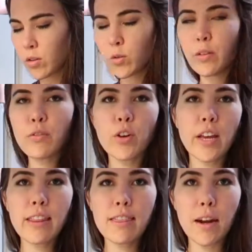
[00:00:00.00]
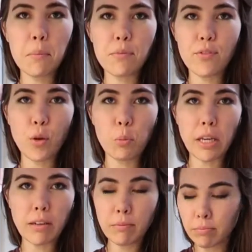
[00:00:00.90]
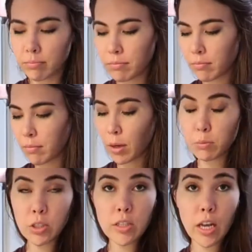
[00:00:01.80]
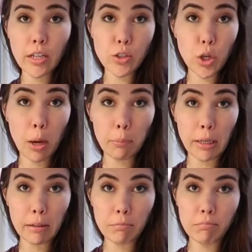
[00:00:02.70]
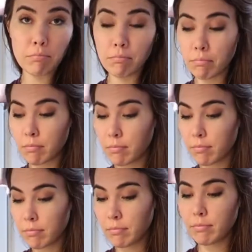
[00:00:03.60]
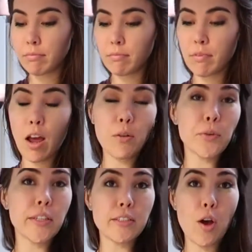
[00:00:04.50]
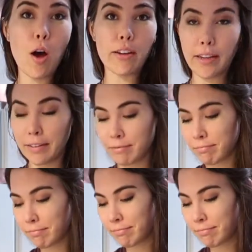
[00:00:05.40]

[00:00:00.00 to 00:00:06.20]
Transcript: So I forget that I'm filming. I'm just kind of chopping, not really talking.